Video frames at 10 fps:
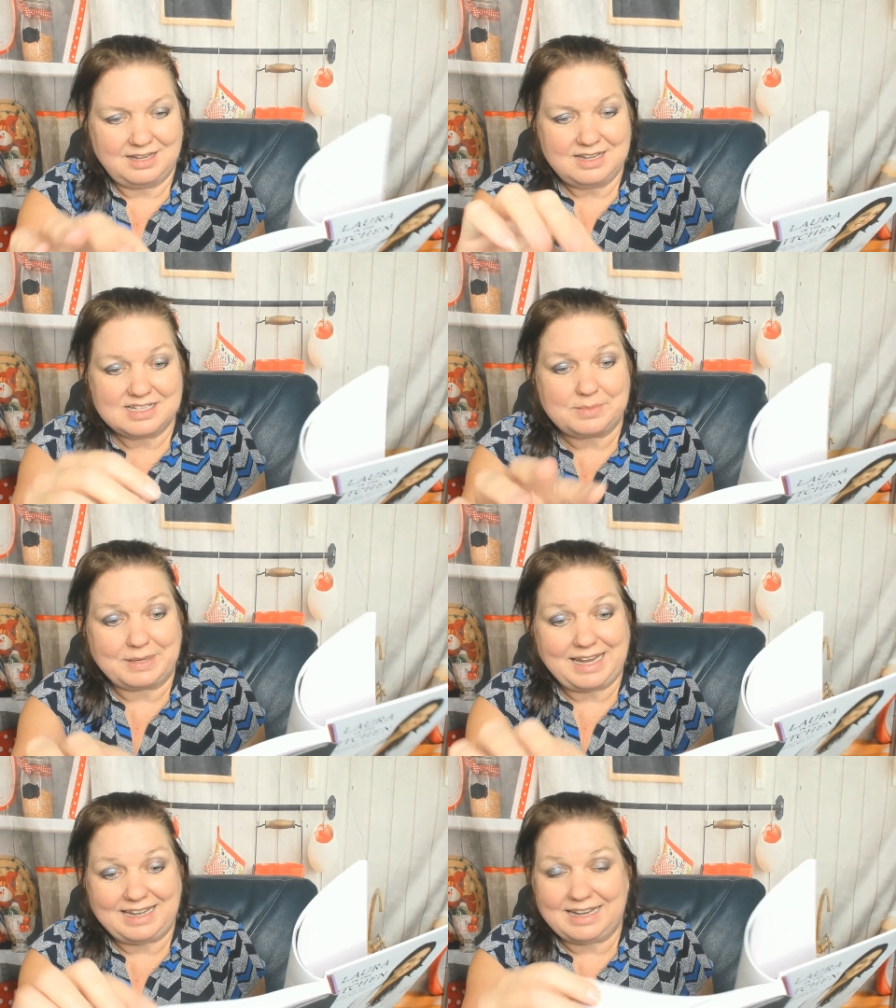
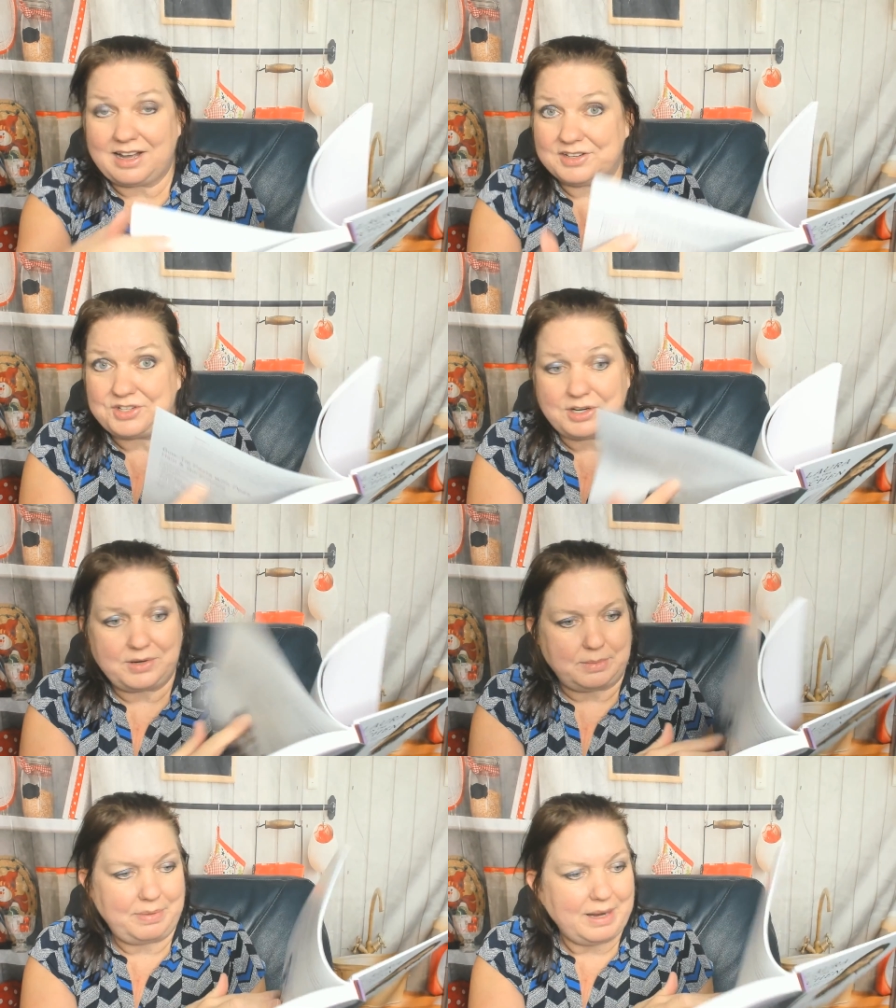Spaghetti cacio
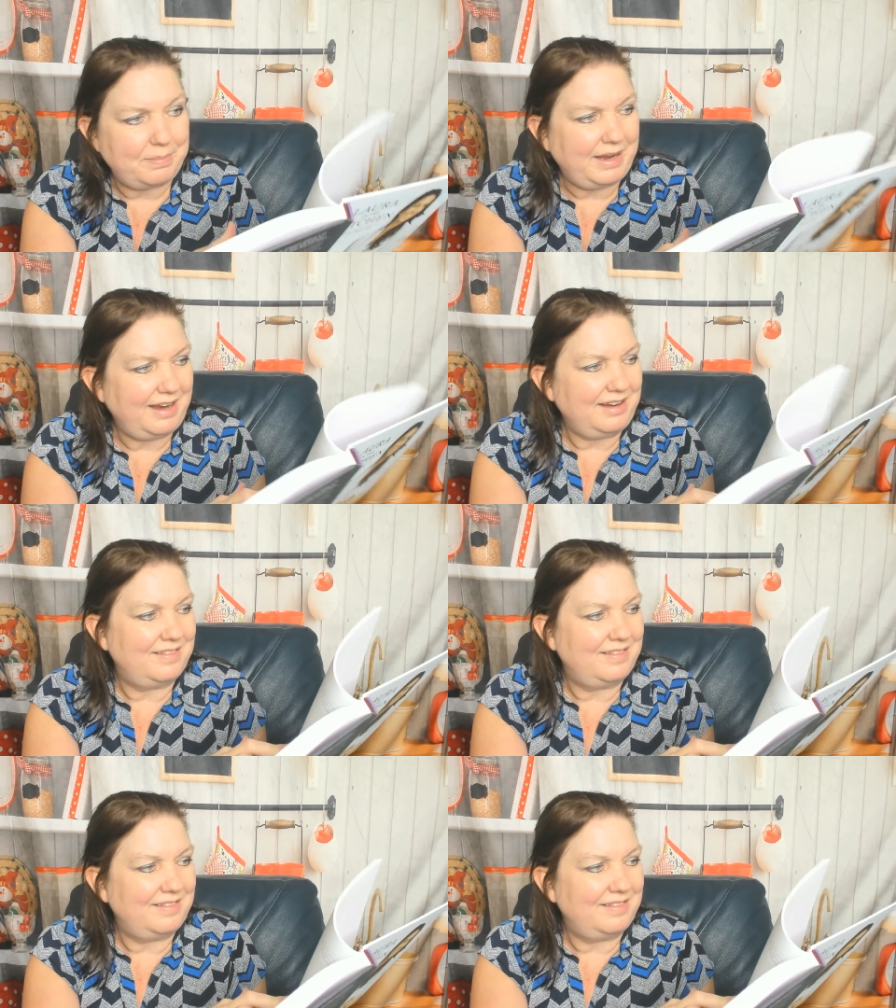e pepe.